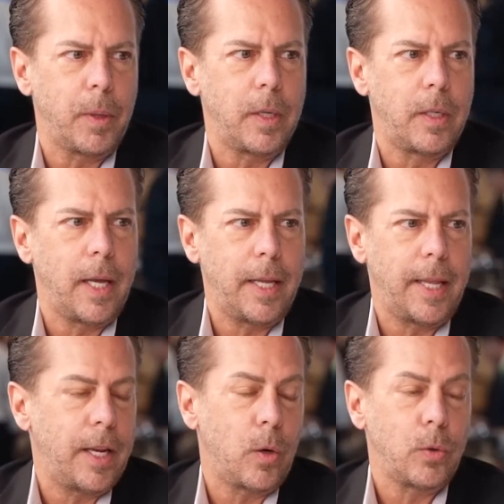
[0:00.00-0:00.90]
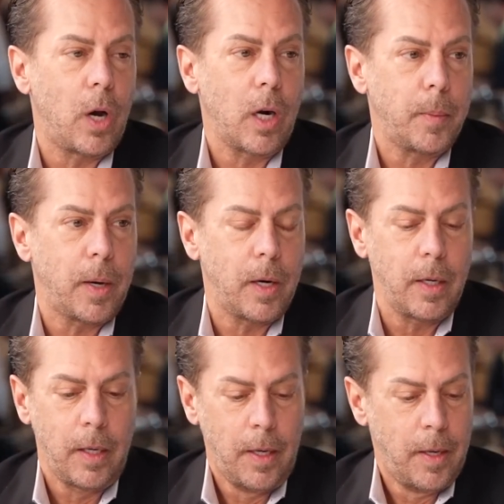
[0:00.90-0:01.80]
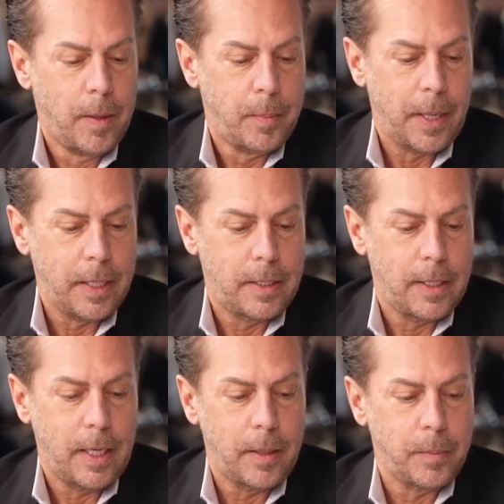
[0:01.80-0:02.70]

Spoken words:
but they don't talk about it. But,